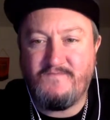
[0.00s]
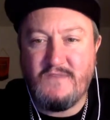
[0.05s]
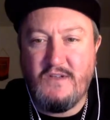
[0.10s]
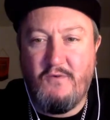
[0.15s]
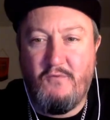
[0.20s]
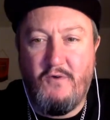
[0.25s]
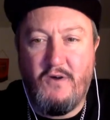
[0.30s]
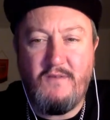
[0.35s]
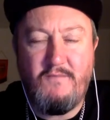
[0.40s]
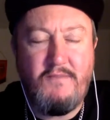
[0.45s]

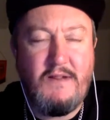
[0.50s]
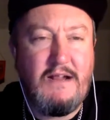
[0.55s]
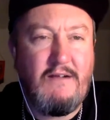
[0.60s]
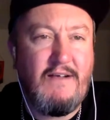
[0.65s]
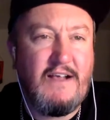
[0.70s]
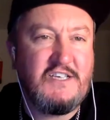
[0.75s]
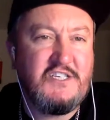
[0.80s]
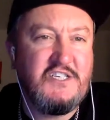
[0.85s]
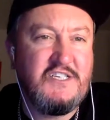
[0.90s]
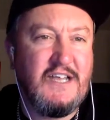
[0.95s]
One player
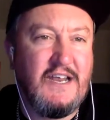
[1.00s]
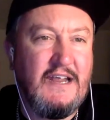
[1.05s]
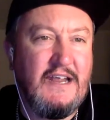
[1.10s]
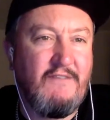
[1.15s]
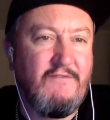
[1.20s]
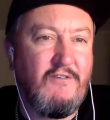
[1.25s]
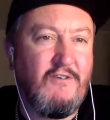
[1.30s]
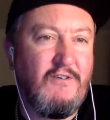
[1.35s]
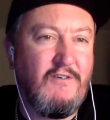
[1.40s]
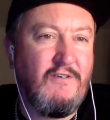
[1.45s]
actually that
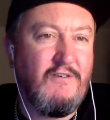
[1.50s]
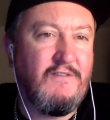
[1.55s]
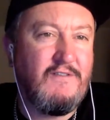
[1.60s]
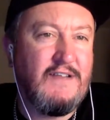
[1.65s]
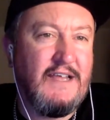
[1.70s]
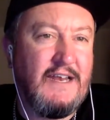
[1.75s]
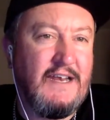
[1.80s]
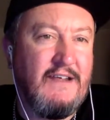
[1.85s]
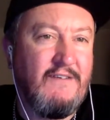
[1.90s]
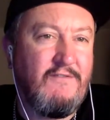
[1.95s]

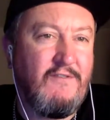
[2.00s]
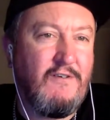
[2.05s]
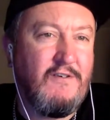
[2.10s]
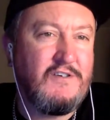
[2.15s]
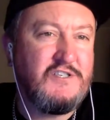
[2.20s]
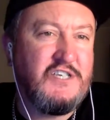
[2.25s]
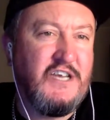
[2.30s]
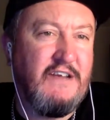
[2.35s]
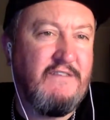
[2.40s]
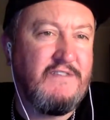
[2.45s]
never
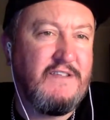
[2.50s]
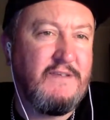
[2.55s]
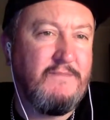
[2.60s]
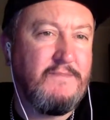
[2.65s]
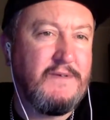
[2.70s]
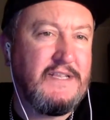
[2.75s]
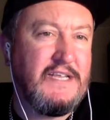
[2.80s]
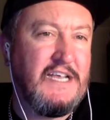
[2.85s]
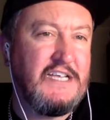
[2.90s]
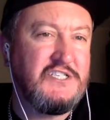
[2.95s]
achieved the
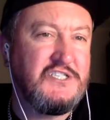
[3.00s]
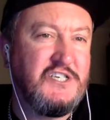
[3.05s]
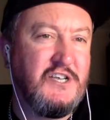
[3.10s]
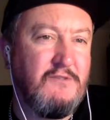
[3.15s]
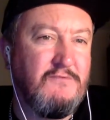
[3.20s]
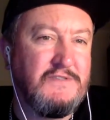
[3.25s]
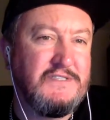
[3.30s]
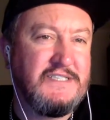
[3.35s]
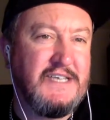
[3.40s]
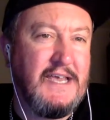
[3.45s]
potential
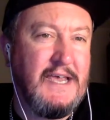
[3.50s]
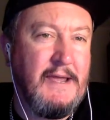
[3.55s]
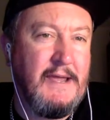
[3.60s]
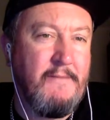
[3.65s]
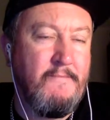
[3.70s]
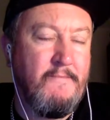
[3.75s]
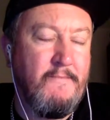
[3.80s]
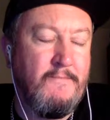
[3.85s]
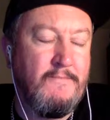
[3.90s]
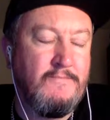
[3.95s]
was
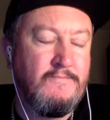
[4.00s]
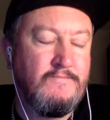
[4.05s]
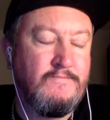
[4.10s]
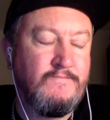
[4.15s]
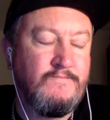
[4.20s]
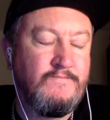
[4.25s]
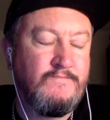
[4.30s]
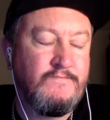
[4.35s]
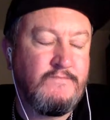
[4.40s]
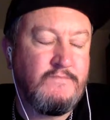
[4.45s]

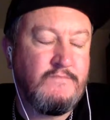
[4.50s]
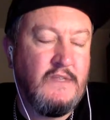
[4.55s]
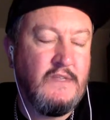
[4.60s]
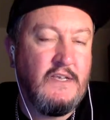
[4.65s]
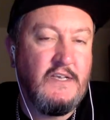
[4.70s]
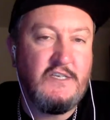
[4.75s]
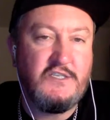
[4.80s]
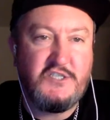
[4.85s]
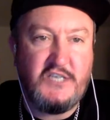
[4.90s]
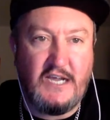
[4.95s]

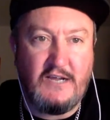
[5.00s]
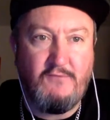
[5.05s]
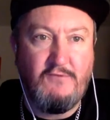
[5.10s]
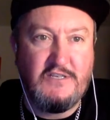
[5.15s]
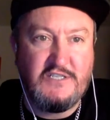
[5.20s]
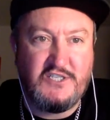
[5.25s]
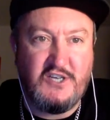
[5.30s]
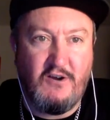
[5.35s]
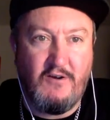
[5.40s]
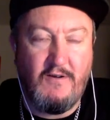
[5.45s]
Jack
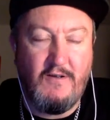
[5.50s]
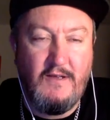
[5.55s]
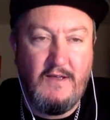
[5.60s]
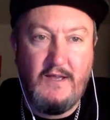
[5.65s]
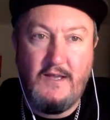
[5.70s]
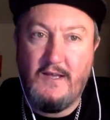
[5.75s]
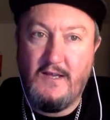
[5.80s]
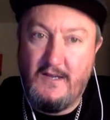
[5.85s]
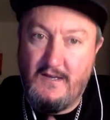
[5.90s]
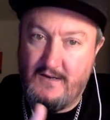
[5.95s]
Wilshere.
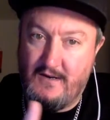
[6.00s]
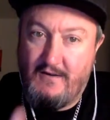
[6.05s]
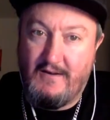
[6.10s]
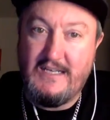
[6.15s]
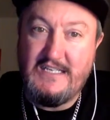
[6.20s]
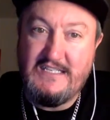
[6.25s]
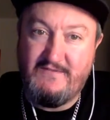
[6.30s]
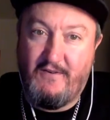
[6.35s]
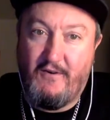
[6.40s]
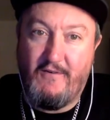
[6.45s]
Now
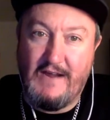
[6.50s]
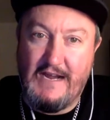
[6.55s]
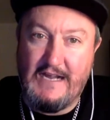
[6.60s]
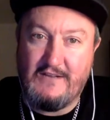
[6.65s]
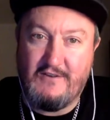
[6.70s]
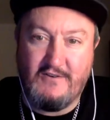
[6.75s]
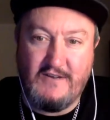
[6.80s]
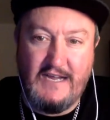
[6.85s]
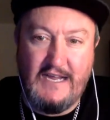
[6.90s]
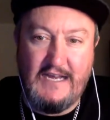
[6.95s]
he's very
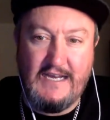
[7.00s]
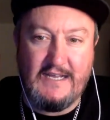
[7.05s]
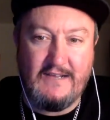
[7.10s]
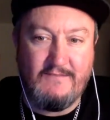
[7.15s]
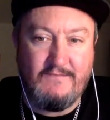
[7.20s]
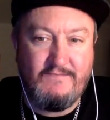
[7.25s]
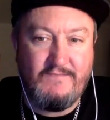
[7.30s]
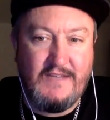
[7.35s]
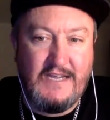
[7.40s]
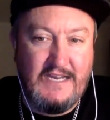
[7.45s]

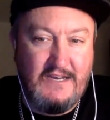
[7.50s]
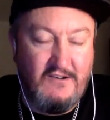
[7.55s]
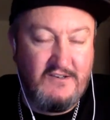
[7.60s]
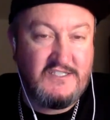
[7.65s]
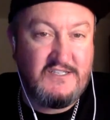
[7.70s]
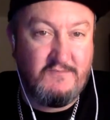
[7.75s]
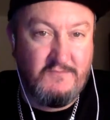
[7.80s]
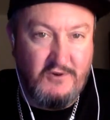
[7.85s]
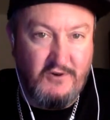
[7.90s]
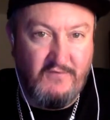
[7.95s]
entertaining. He knows
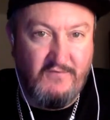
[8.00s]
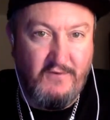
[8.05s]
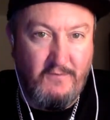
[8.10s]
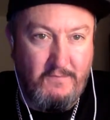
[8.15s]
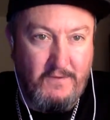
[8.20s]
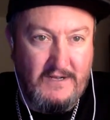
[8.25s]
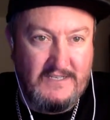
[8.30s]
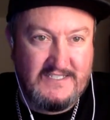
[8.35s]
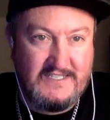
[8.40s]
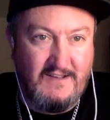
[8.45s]
some good
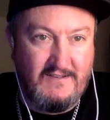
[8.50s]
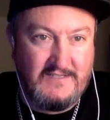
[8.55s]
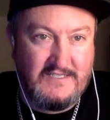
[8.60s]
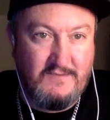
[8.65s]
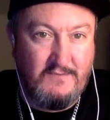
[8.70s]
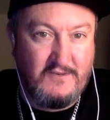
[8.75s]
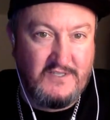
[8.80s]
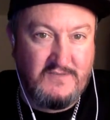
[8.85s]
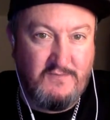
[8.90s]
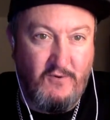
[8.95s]
football songs
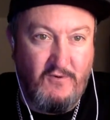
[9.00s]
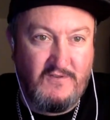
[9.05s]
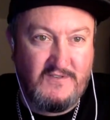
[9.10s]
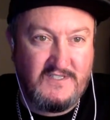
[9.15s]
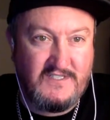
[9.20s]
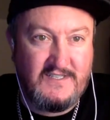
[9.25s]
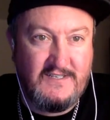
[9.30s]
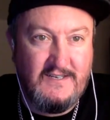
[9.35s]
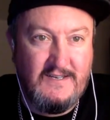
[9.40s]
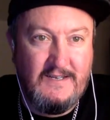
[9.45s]
about
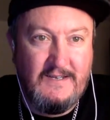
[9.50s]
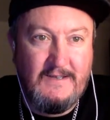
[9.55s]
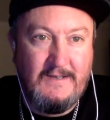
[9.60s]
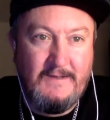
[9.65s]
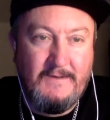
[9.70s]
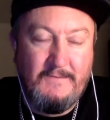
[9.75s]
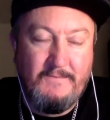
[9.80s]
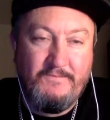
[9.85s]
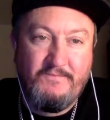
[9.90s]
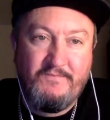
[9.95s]
Spurs.
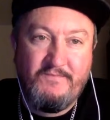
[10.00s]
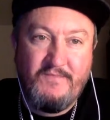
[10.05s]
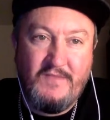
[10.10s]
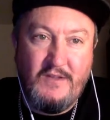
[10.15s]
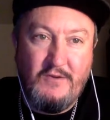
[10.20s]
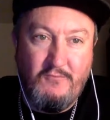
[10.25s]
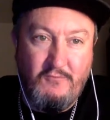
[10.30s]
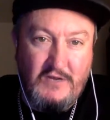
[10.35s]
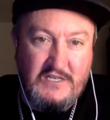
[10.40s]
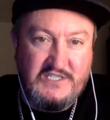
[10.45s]

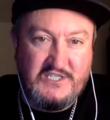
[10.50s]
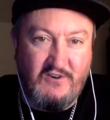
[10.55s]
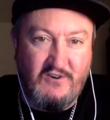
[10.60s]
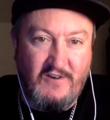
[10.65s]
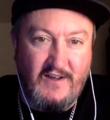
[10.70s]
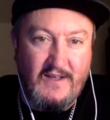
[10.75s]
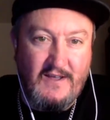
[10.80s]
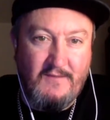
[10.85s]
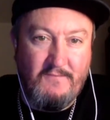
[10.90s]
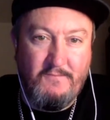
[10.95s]
Wilshere,
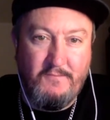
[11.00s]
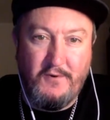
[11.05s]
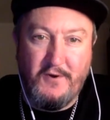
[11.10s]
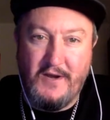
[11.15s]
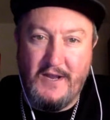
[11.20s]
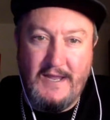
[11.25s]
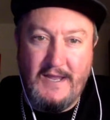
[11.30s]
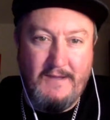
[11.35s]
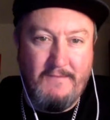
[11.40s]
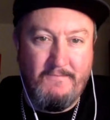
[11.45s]
yeah, but
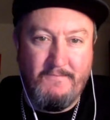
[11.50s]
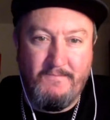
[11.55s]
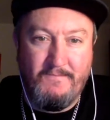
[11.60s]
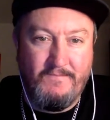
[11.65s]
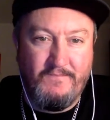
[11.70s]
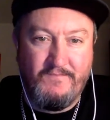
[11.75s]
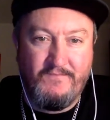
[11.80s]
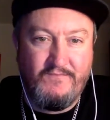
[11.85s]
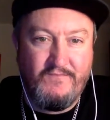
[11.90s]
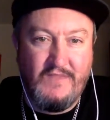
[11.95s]

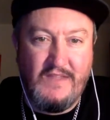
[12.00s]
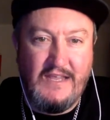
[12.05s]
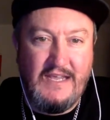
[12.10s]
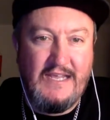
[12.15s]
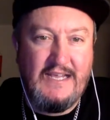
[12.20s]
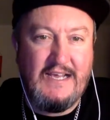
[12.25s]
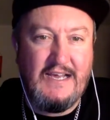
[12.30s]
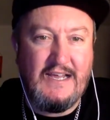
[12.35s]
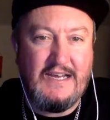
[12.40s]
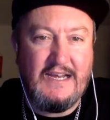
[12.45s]
he
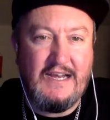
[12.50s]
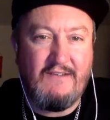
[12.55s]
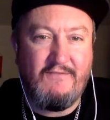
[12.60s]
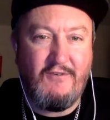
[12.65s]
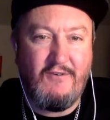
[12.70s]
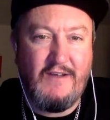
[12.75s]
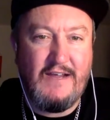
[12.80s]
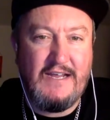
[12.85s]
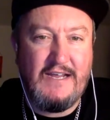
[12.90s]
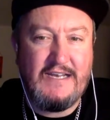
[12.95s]
kind of
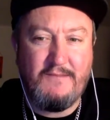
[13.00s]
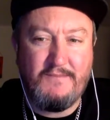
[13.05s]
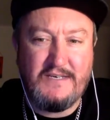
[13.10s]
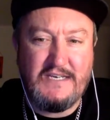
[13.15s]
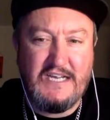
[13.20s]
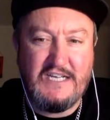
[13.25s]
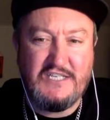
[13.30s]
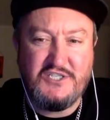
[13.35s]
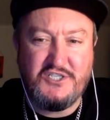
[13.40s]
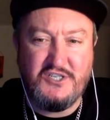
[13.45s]
never hit the
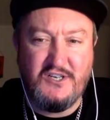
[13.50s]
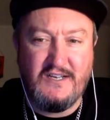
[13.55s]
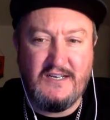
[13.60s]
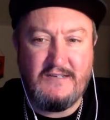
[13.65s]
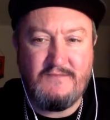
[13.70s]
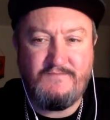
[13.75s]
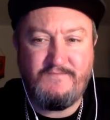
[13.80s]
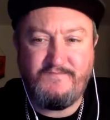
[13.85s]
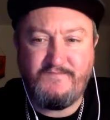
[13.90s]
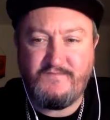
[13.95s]
potential. Yeah.
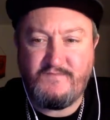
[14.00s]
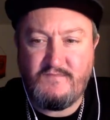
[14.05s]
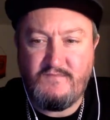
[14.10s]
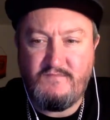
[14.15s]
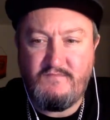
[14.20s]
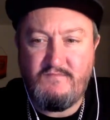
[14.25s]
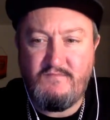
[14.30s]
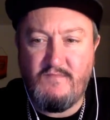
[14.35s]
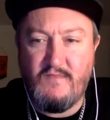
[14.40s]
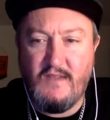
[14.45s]

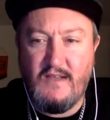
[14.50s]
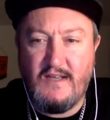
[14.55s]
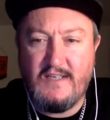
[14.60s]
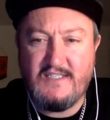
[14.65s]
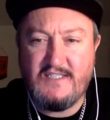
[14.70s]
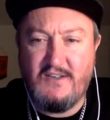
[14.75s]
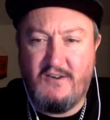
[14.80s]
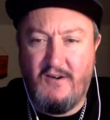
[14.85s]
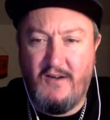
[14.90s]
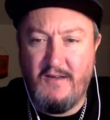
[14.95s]
I
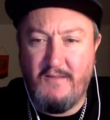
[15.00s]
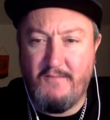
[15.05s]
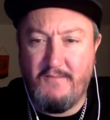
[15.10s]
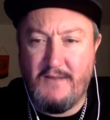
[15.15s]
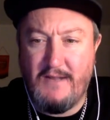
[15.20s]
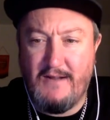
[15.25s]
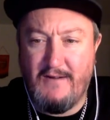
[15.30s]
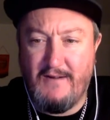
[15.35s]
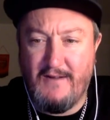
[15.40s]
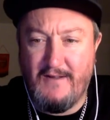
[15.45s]
saw him
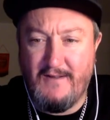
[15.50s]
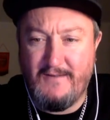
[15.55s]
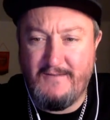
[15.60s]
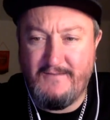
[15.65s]
play. Yeah.